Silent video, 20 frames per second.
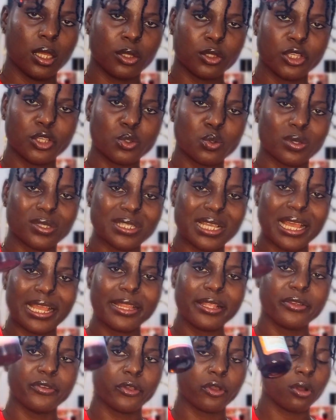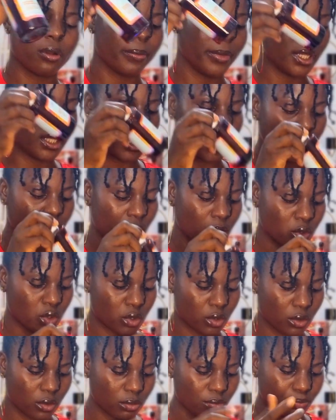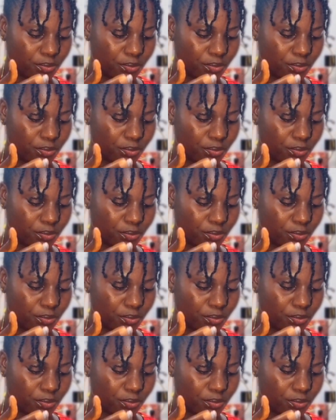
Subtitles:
This was highly recommended also.